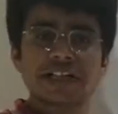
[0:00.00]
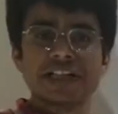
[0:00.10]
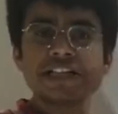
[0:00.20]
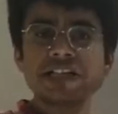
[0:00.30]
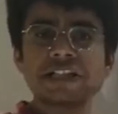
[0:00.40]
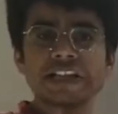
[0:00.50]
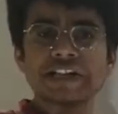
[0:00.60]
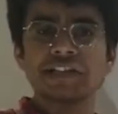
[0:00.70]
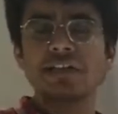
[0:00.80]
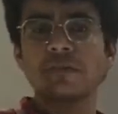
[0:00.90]

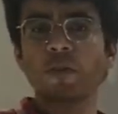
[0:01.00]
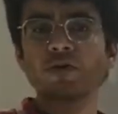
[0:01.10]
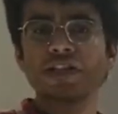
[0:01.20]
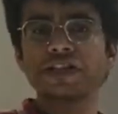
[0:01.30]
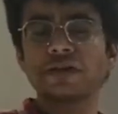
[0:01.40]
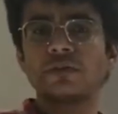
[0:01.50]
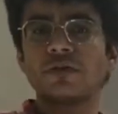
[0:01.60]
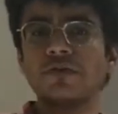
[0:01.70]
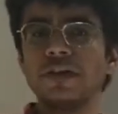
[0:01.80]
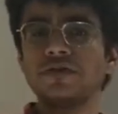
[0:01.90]
integration and processing of the
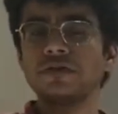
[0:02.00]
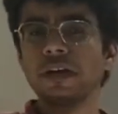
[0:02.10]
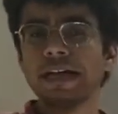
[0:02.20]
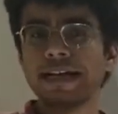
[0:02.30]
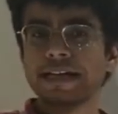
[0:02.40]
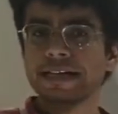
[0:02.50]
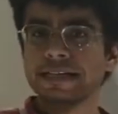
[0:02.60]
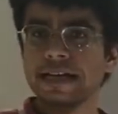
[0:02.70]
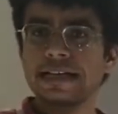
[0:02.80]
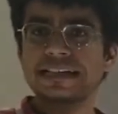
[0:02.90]
visual and
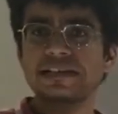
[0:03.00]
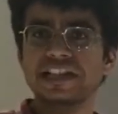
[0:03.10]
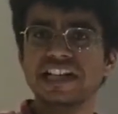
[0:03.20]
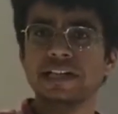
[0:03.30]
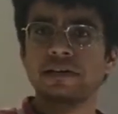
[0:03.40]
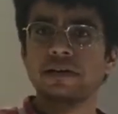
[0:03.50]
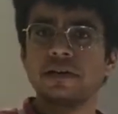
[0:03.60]
tactile sensation.